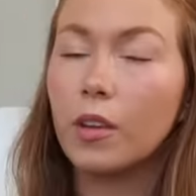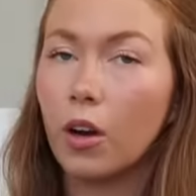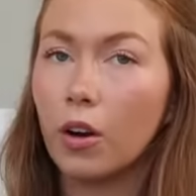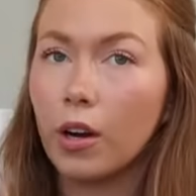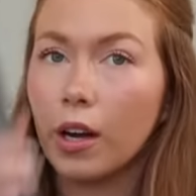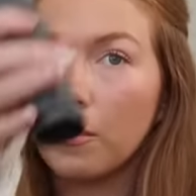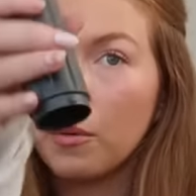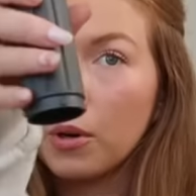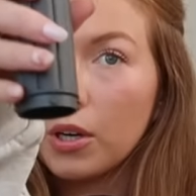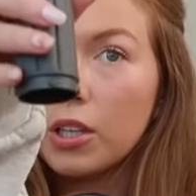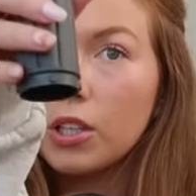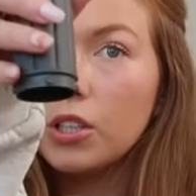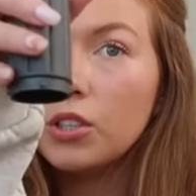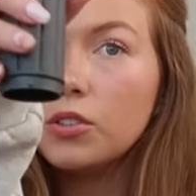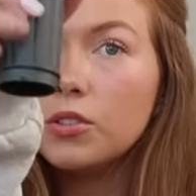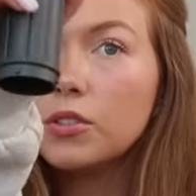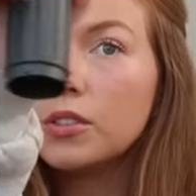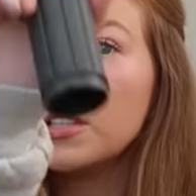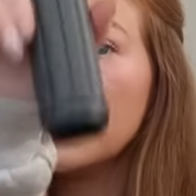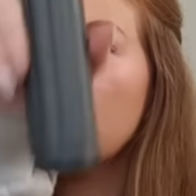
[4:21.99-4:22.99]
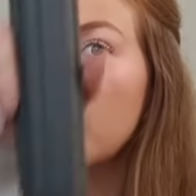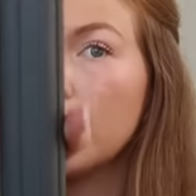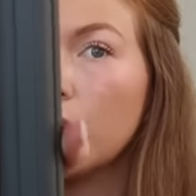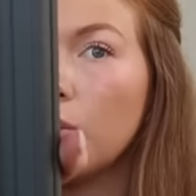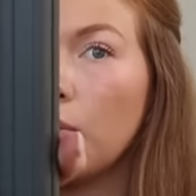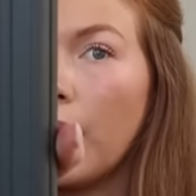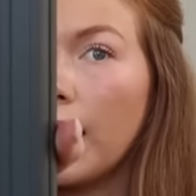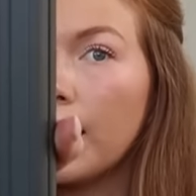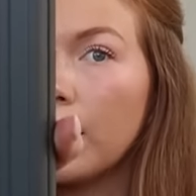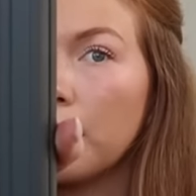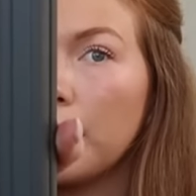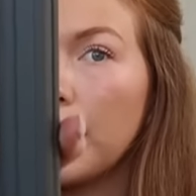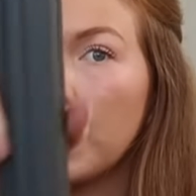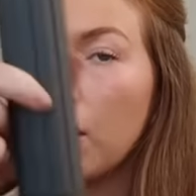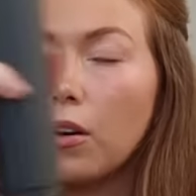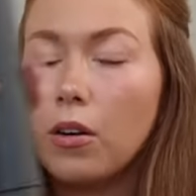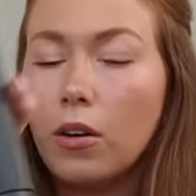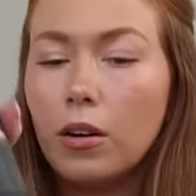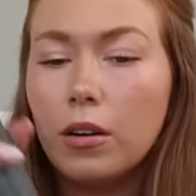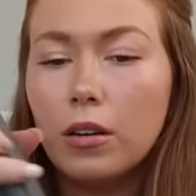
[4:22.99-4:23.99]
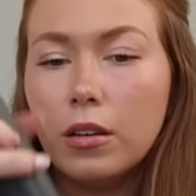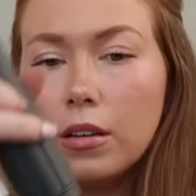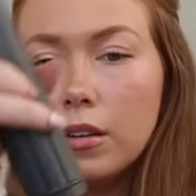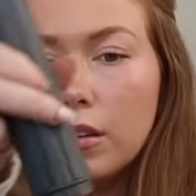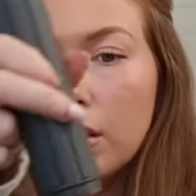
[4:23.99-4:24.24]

Okay, we're gonna use the wider barrel.